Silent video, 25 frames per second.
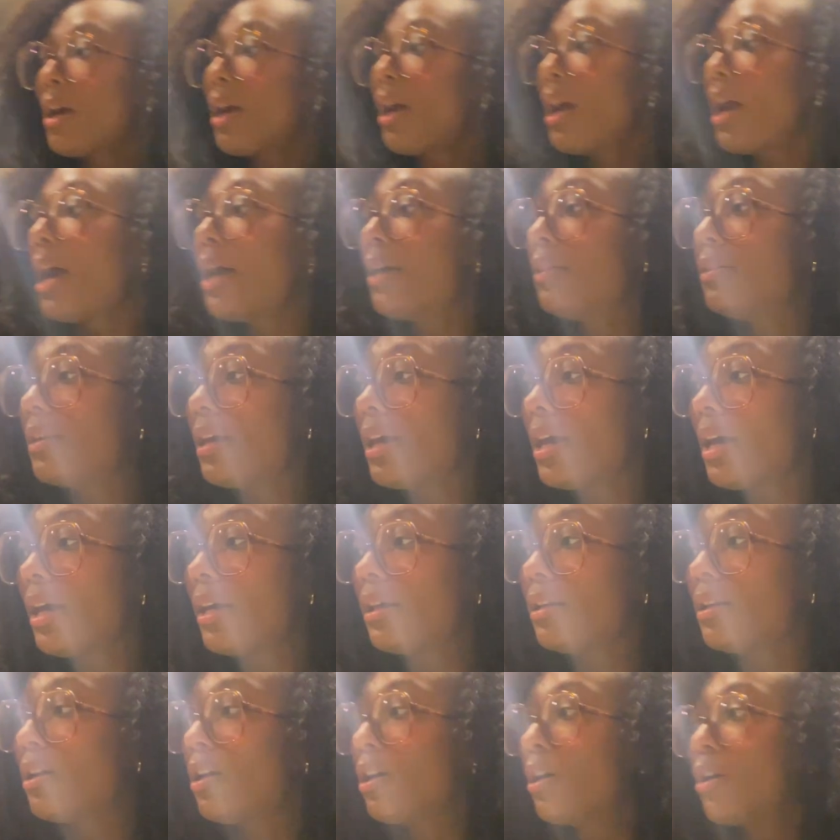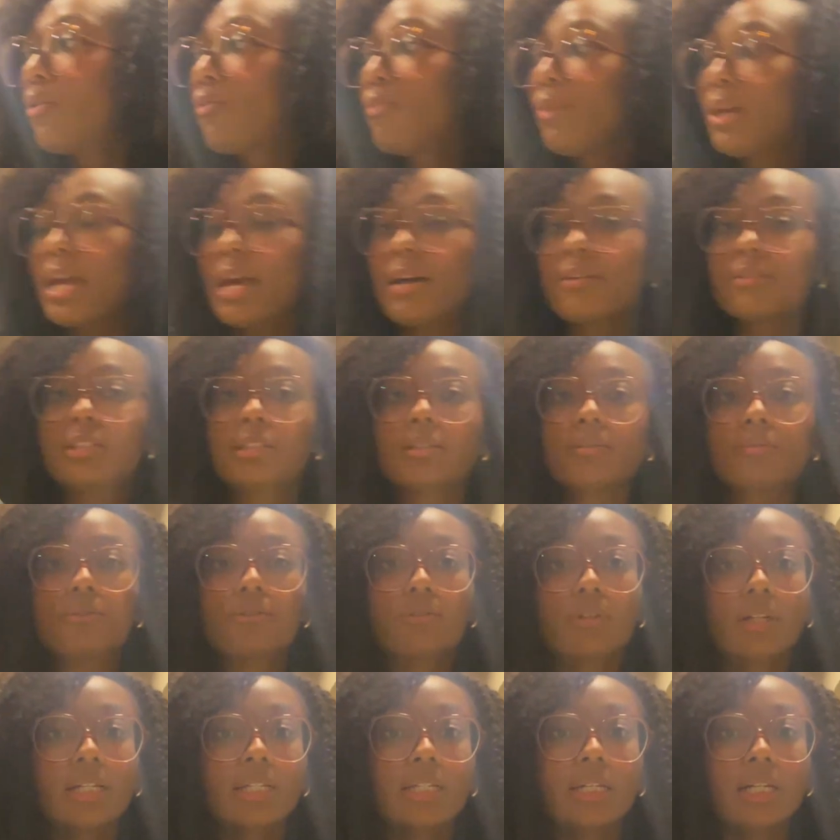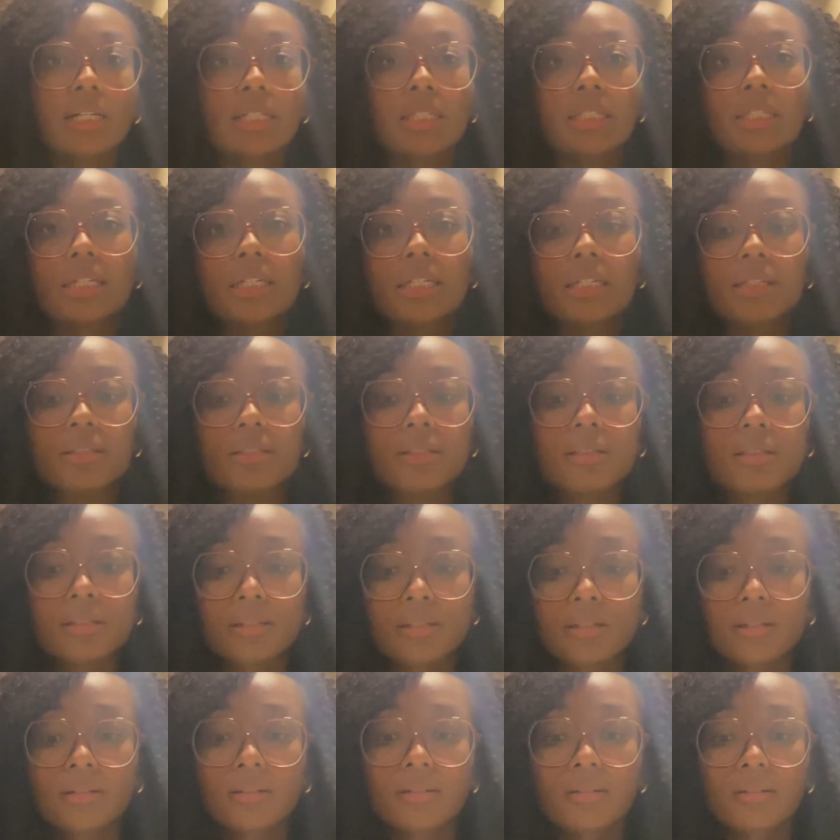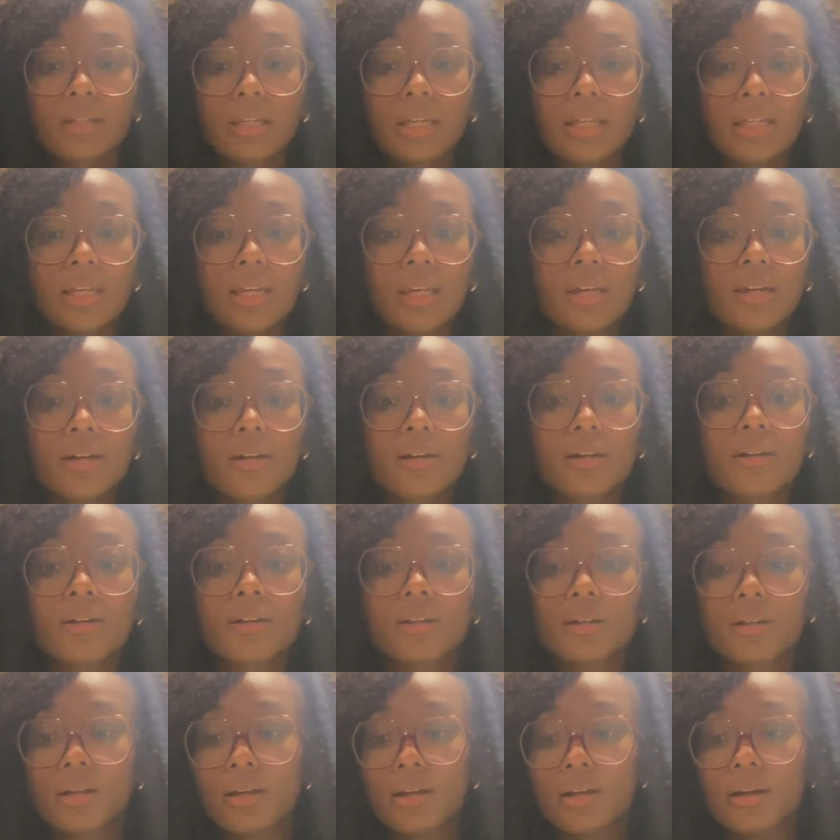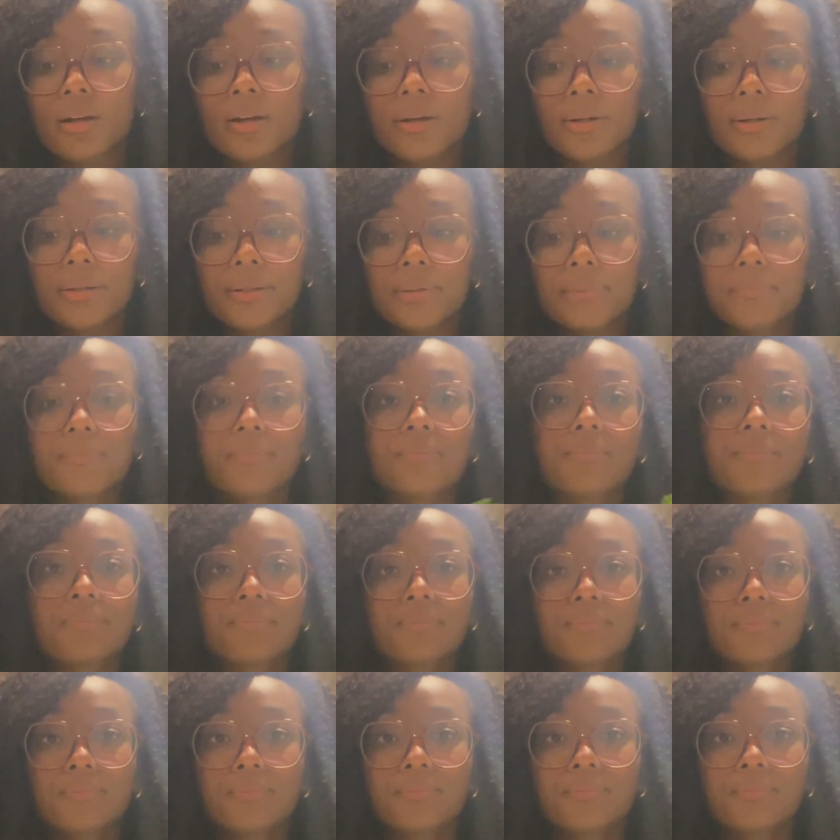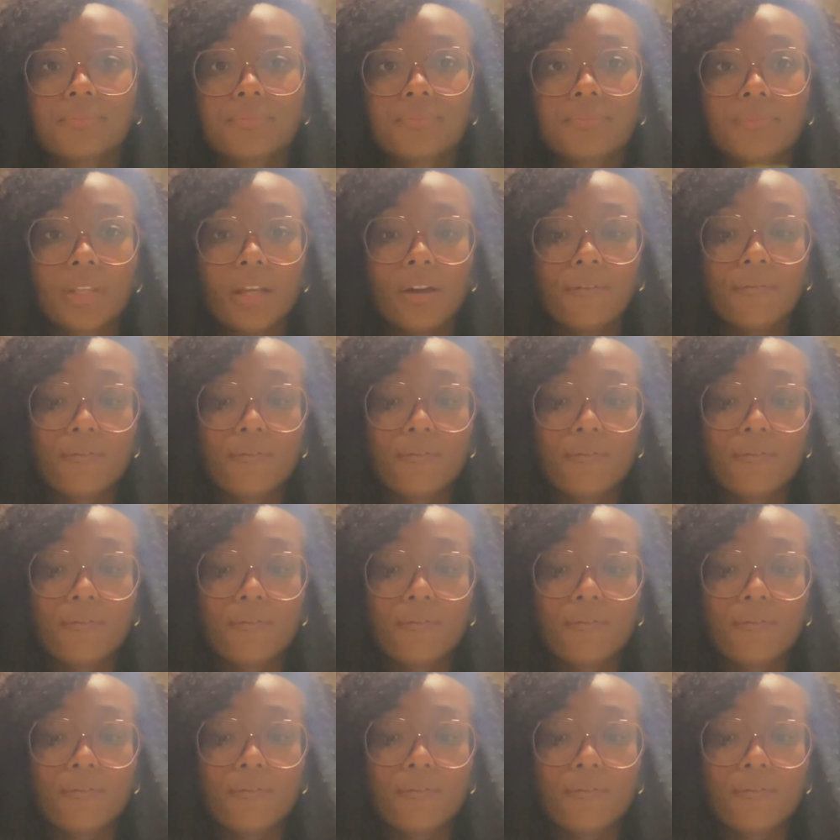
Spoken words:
and then we have some green onions in here. Of